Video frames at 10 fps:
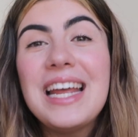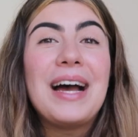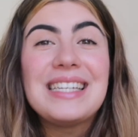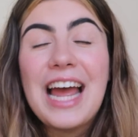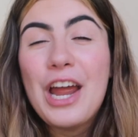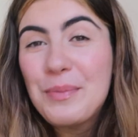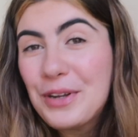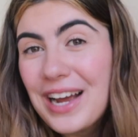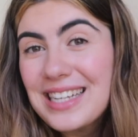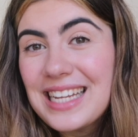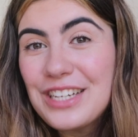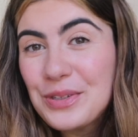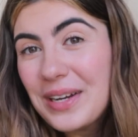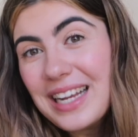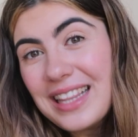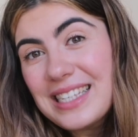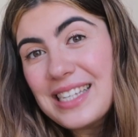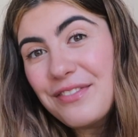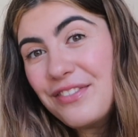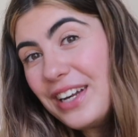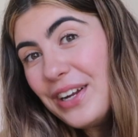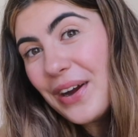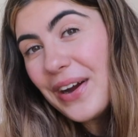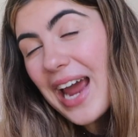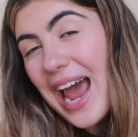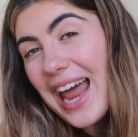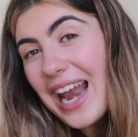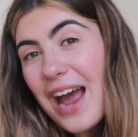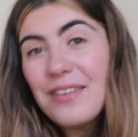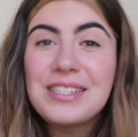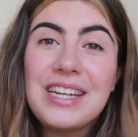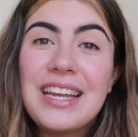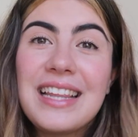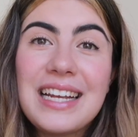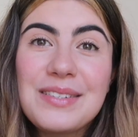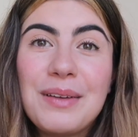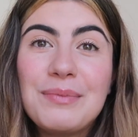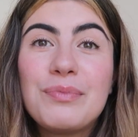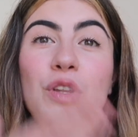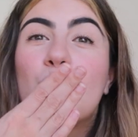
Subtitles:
But I hope you guys enjoyed this video, and I will see you in the next one.